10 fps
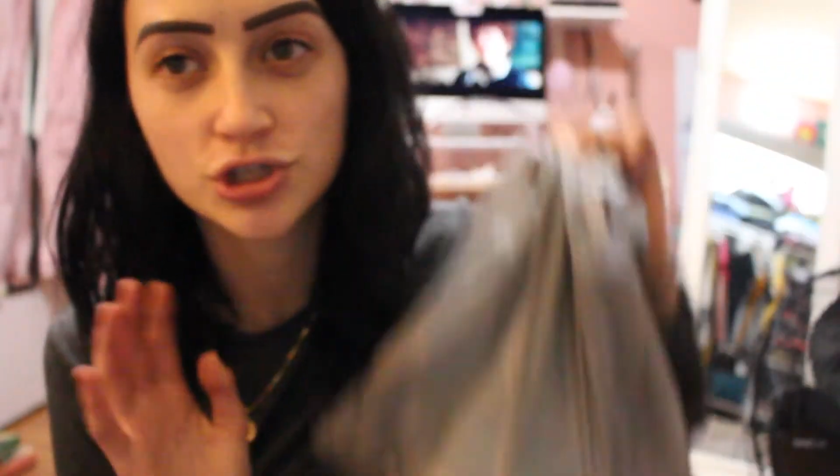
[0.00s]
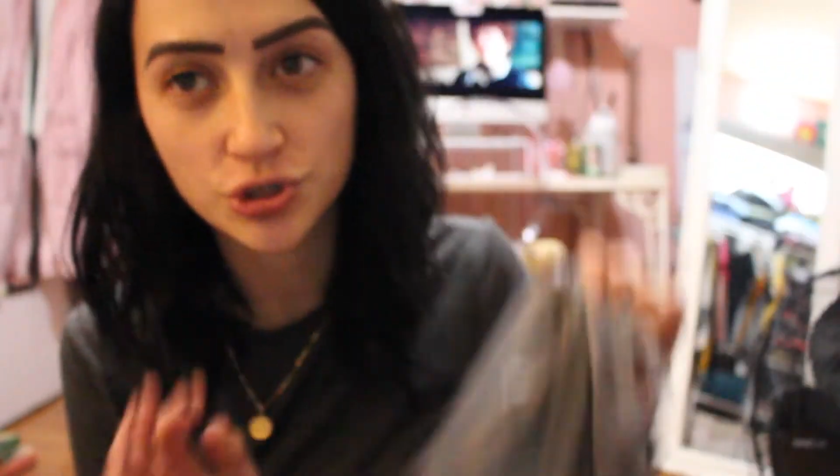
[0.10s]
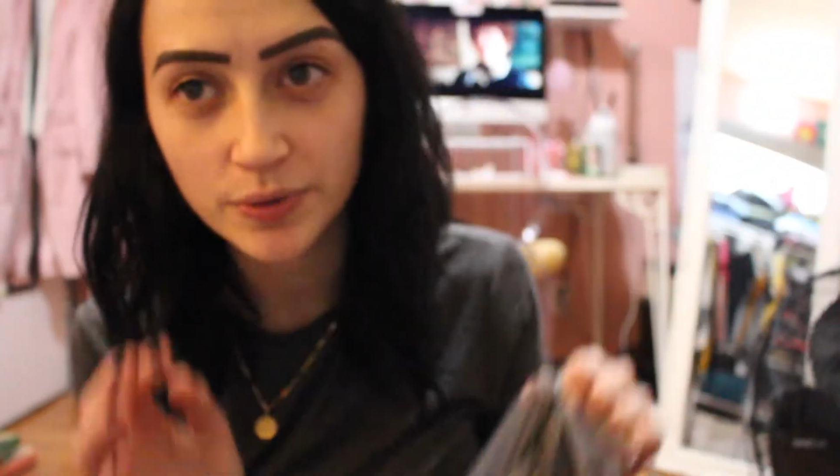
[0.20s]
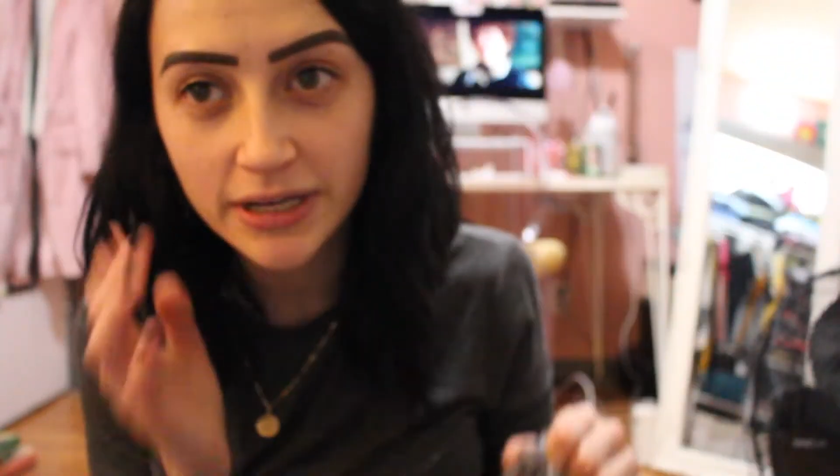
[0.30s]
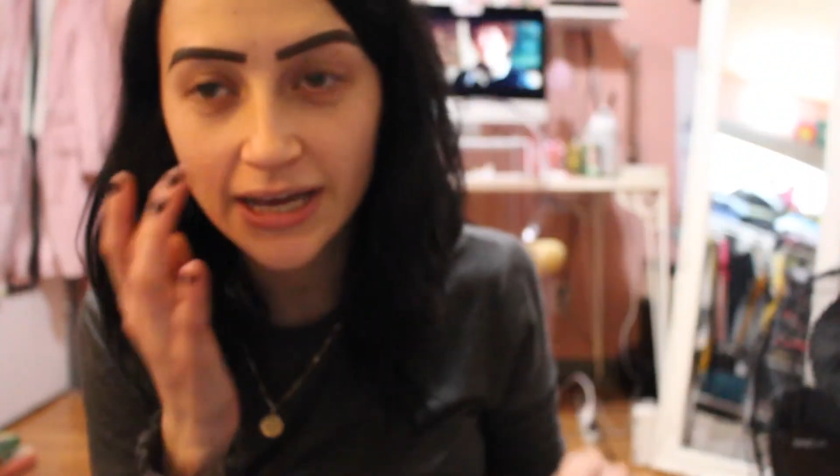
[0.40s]

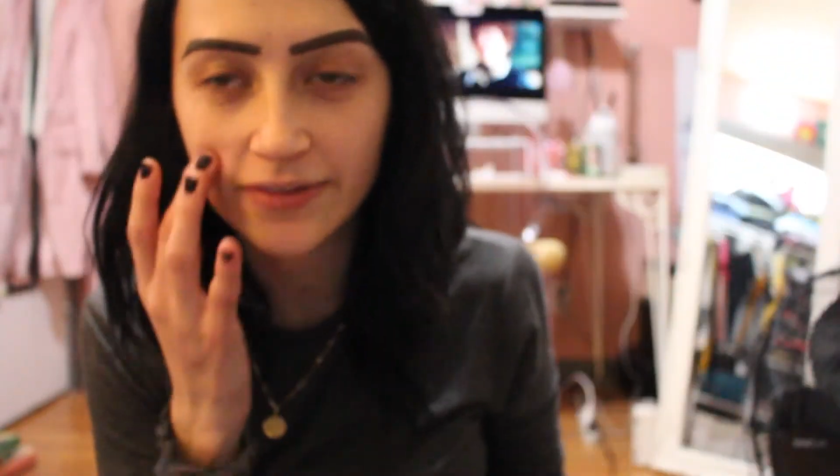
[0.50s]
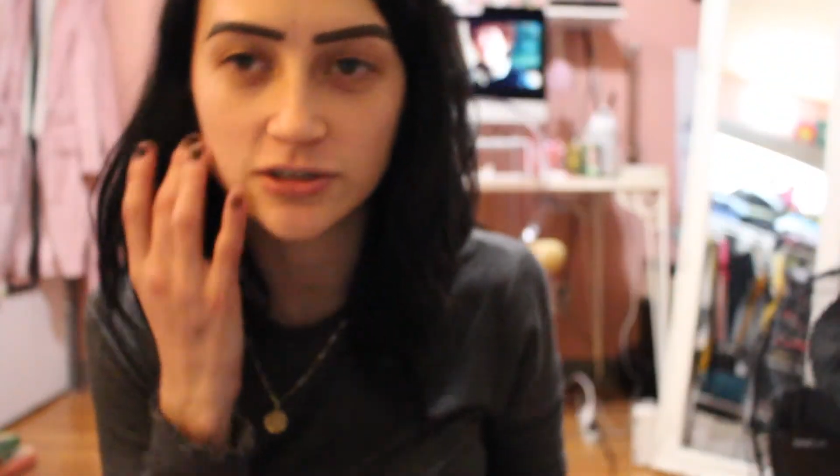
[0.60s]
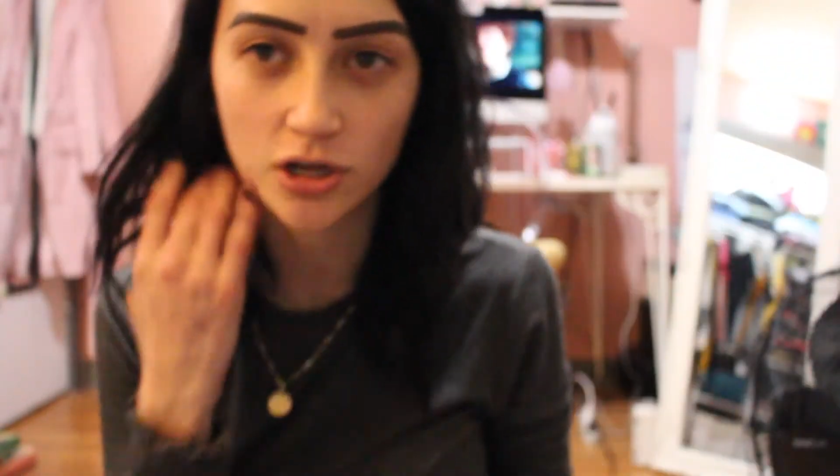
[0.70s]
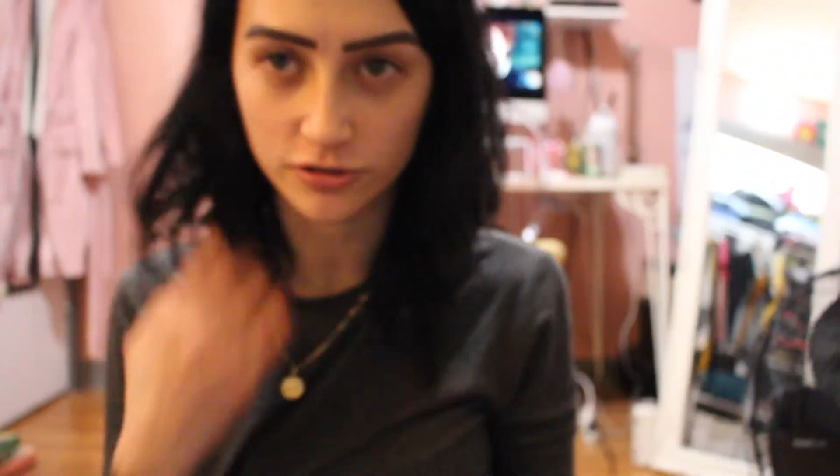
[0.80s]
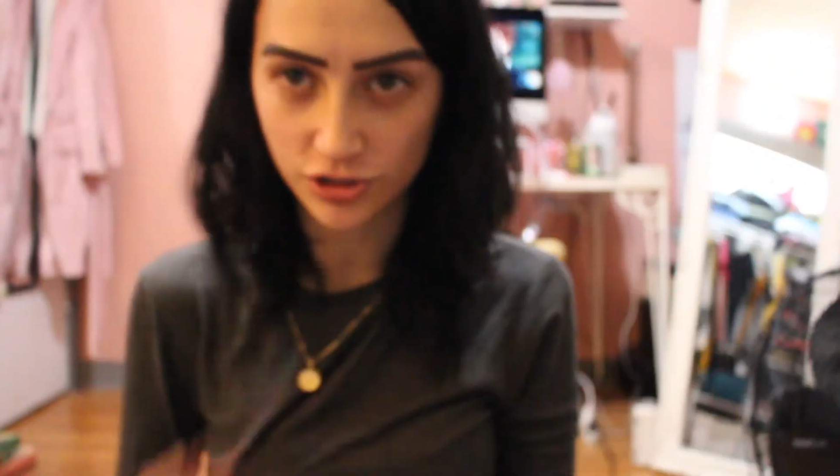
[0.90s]
Tree and
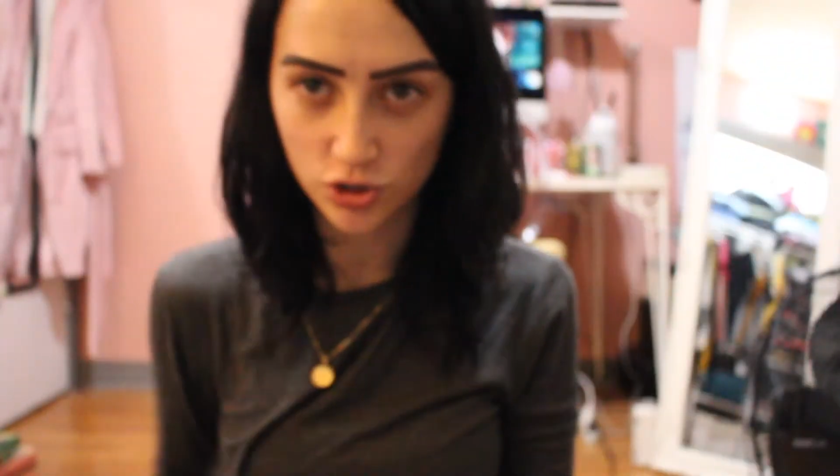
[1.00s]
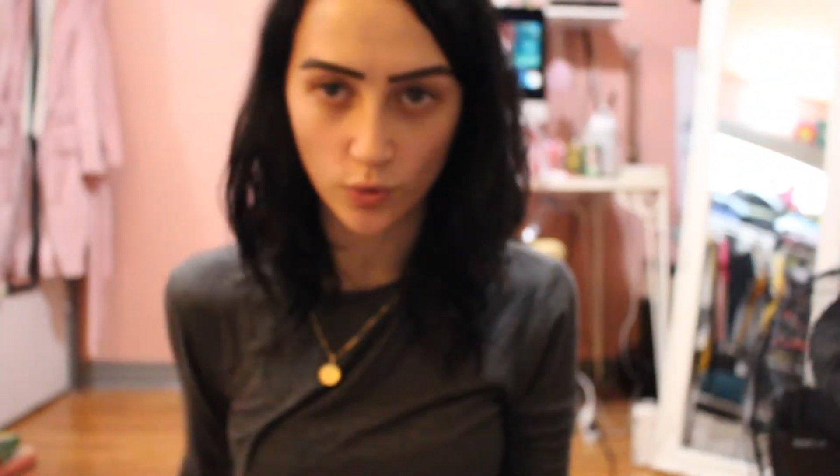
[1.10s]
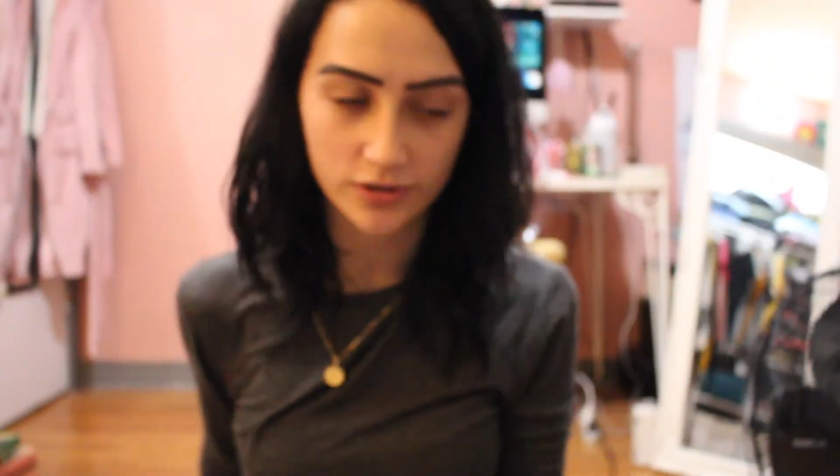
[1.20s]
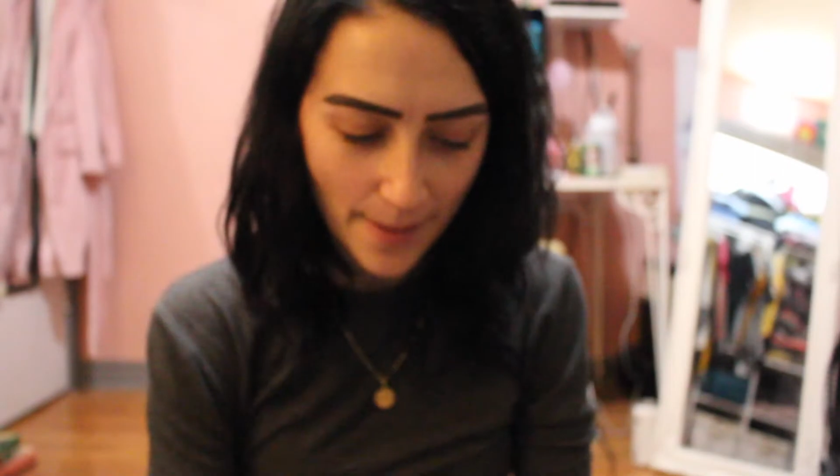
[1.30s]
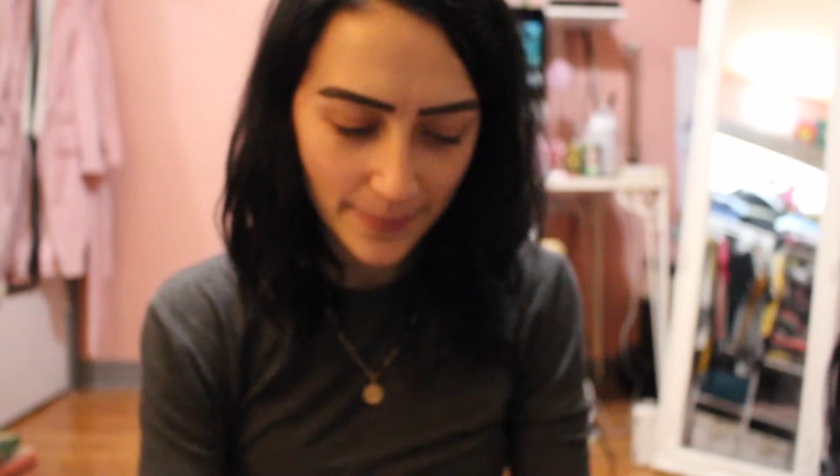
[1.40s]
the Dollar Store